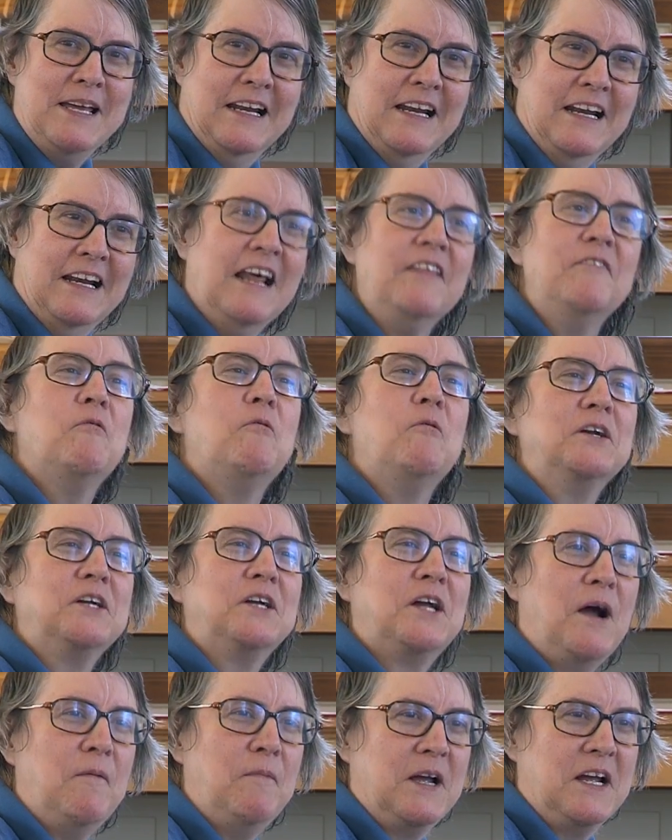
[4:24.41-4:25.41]
and another one
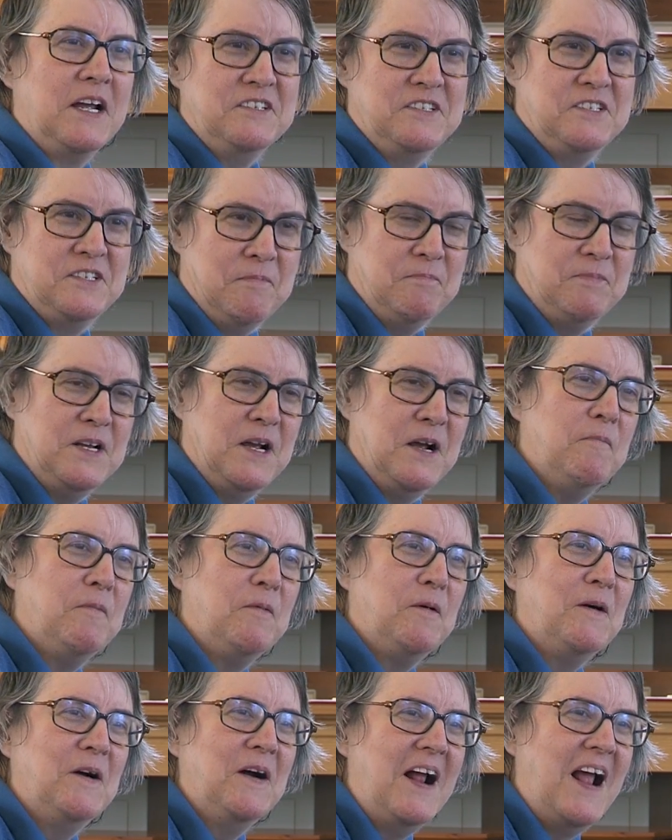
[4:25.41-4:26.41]
coming in
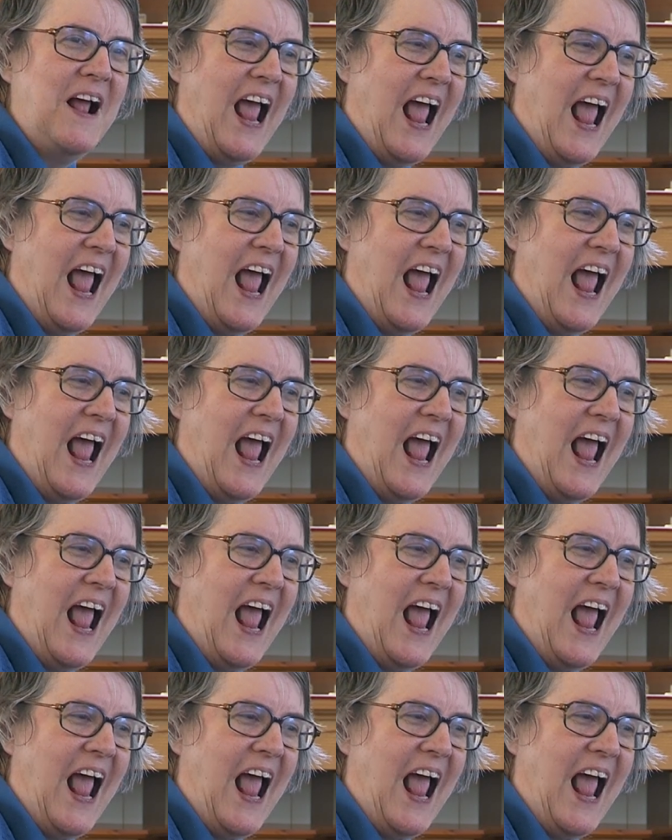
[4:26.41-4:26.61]
September,